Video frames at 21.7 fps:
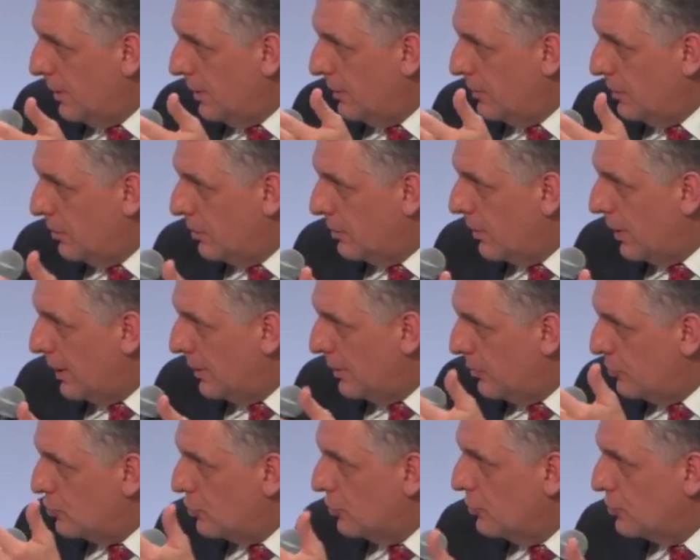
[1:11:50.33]
Ukraine
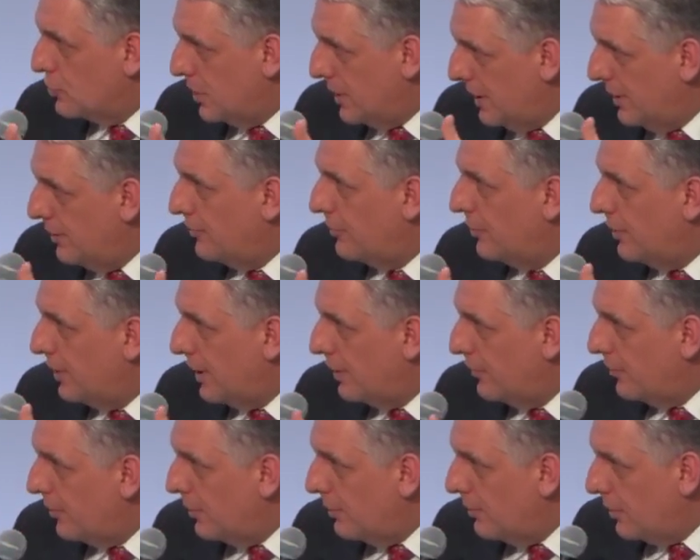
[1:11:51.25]
and Georgia into
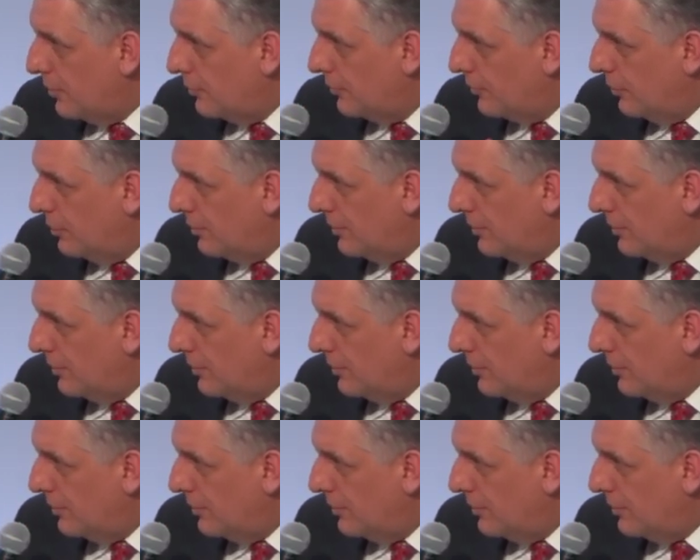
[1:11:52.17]
NATO as full